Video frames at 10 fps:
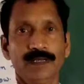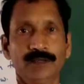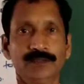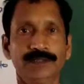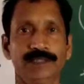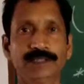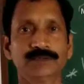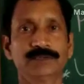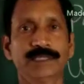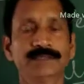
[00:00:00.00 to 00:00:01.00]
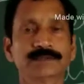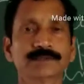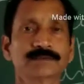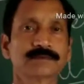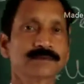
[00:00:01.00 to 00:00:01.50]
Hello dear students,
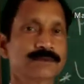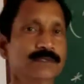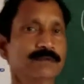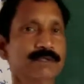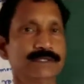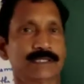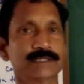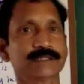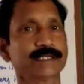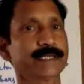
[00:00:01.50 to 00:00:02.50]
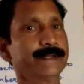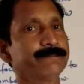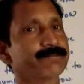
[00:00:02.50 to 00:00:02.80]
today we shall study